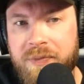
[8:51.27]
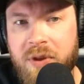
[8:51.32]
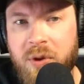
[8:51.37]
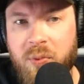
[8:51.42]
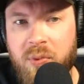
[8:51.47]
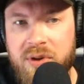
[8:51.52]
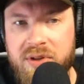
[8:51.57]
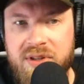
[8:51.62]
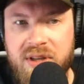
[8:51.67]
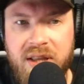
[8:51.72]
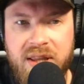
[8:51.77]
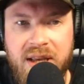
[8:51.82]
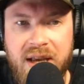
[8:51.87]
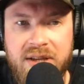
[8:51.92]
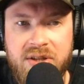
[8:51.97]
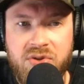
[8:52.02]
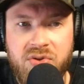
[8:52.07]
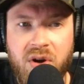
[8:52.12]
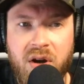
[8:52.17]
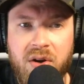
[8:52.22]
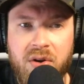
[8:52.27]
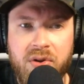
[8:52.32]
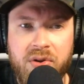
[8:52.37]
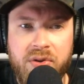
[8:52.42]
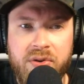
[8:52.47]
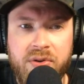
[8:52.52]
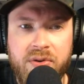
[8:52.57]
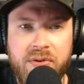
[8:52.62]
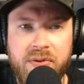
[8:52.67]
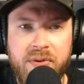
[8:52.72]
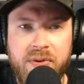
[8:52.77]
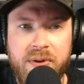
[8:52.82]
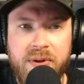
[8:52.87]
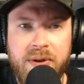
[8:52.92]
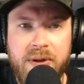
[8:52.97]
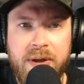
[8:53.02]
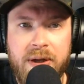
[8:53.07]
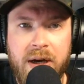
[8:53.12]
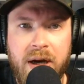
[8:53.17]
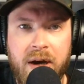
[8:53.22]
was that they struggled.
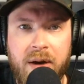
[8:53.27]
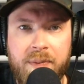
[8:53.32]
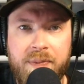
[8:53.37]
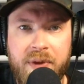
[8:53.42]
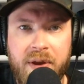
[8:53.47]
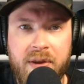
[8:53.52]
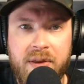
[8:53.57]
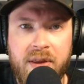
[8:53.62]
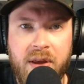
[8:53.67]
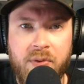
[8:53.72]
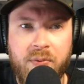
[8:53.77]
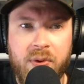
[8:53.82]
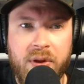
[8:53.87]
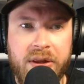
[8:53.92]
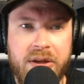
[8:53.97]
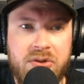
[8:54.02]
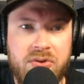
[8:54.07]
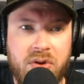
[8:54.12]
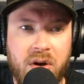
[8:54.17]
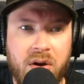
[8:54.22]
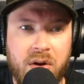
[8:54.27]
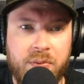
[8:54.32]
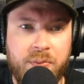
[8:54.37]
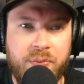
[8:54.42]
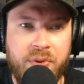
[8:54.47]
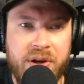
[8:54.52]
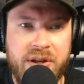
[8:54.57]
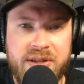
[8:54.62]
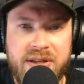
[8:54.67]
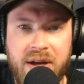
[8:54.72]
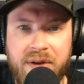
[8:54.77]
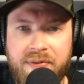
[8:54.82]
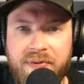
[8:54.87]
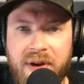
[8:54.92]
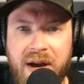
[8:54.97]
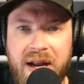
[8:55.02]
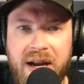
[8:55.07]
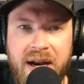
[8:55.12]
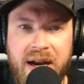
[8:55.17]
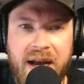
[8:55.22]
They really struggled. Prince on
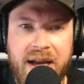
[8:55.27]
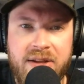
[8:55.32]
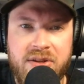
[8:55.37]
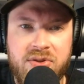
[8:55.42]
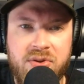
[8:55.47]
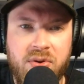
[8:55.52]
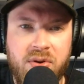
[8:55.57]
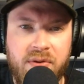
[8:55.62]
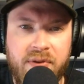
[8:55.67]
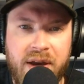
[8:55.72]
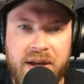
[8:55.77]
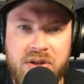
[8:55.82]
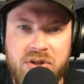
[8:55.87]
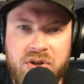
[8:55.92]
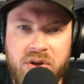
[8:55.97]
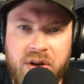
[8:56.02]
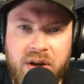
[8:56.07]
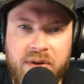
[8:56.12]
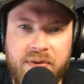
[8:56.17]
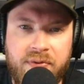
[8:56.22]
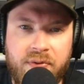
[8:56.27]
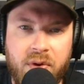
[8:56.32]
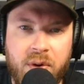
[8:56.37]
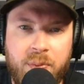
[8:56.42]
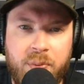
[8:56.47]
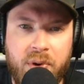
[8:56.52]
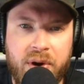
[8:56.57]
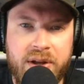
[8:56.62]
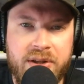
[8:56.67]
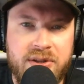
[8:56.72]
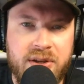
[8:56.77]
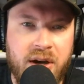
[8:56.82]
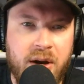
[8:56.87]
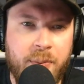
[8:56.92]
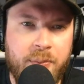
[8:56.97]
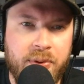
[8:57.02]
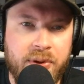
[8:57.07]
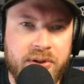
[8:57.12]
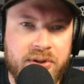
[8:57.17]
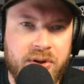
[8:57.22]
Friday night, 2 of 8 shooting, 4 points, a
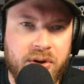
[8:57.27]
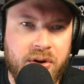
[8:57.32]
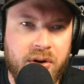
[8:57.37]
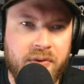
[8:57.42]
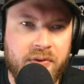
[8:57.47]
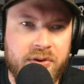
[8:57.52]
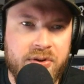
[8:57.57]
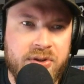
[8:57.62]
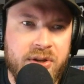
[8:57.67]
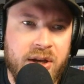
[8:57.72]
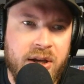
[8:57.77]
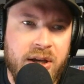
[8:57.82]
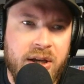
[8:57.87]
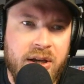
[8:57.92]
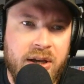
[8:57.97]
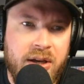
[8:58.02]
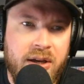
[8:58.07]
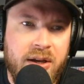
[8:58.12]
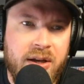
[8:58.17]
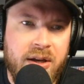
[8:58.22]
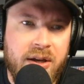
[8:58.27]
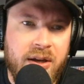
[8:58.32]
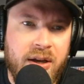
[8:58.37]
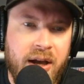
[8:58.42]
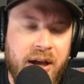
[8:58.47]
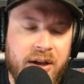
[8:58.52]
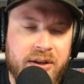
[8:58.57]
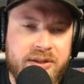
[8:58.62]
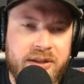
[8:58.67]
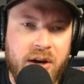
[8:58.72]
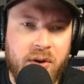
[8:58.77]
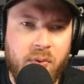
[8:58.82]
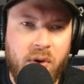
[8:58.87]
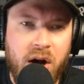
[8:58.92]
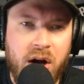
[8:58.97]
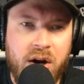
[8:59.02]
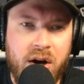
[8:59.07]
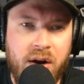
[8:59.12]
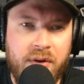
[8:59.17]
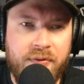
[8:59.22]
couple of turnovers. Alexander
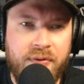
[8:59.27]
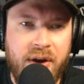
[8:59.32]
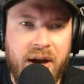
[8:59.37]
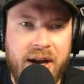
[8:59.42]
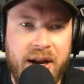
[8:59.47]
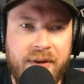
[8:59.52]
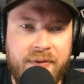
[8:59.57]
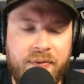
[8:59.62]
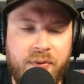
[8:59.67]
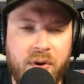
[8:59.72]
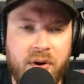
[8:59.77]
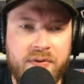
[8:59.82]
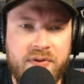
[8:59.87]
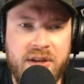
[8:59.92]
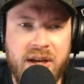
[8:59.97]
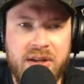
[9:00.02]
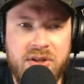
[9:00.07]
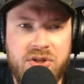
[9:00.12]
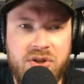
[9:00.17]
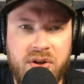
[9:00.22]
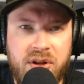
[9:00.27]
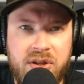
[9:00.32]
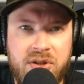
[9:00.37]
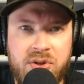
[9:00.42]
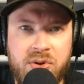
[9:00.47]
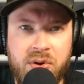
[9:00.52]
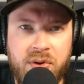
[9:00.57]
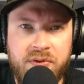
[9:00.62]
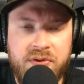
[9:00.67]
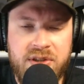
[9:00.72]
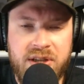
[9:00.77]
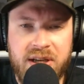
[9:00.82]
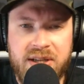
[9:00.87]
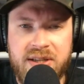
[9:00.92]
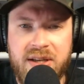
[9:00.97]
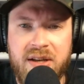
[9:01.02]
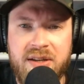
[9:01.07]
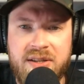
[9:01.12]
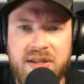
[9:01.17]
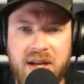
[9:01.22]
Walker on Friday, 4 of 10 shooting, 2 of 6
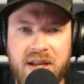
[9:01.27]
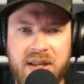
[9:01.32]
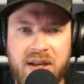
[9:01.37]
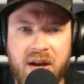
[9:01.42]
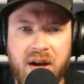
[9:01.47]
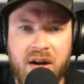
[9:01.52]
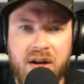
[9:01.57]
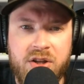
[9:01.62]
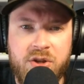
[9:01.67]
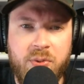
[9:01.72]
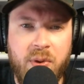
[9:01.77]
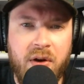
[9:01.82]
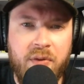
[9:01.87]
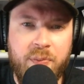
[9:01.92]
outside the arc, 12